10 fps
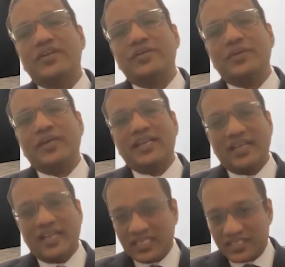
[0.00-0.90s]
you
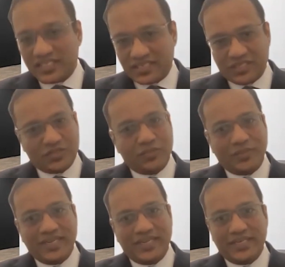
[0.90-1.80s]
in last so
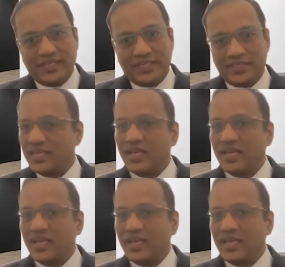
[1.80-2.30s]
many years?